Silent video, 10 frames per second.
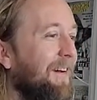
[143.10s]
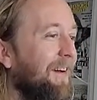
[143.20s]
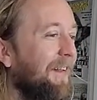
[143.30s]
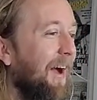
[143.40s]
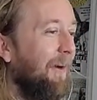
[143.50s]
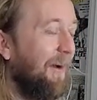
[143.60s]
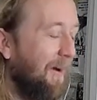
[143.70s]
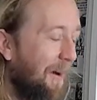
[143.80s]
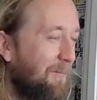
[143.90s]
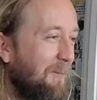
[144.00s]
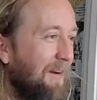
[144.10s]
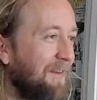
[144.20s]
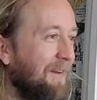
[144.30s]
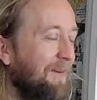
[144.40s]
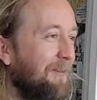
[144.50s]
Now I gotta humble
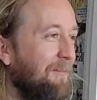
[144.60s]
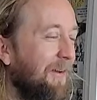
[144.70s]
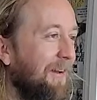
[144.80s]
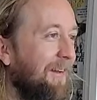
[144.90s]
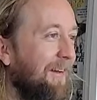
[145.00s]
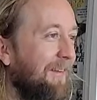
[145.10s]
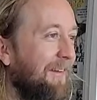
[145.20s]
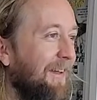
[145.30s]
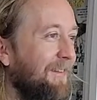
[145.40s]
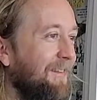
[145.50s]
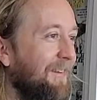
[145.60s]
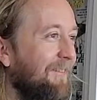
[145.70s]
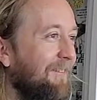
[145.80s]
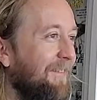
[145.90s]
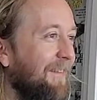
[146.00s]
myself and play another. It's
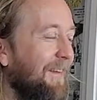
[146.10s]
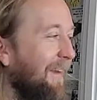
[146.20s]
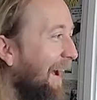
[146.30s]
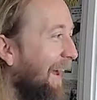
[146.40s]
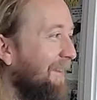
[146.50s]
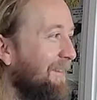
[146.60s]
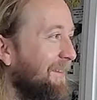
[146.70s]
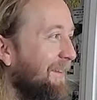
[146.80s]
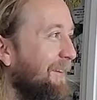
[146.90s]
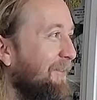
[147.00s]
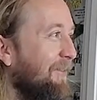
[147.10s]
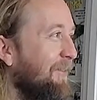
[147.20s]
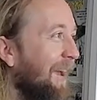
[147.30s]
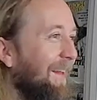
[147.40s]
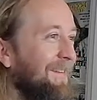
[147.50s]
just like
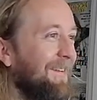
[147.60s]
shit.